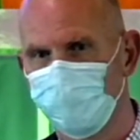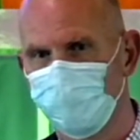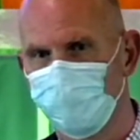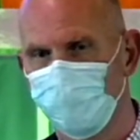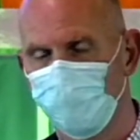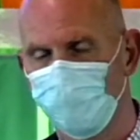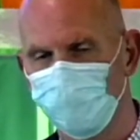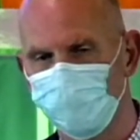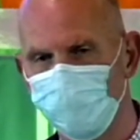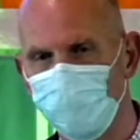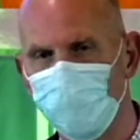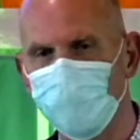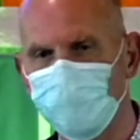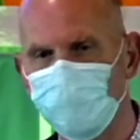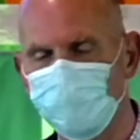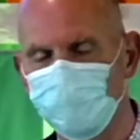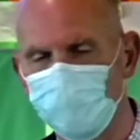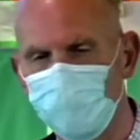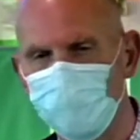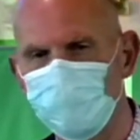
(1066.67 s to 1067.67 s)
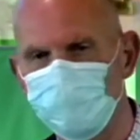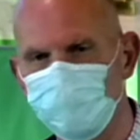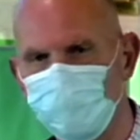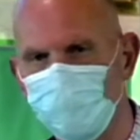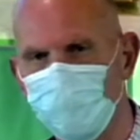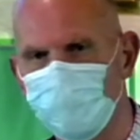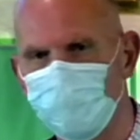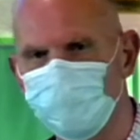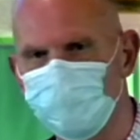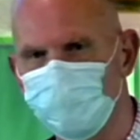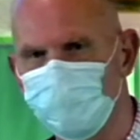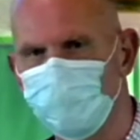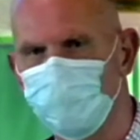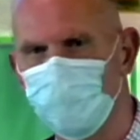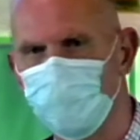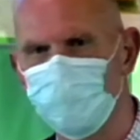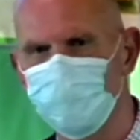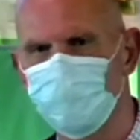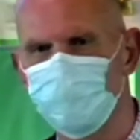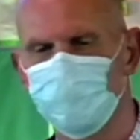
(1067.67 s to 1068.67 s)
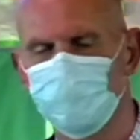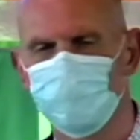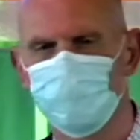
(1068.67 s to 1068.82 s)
of making that transformation.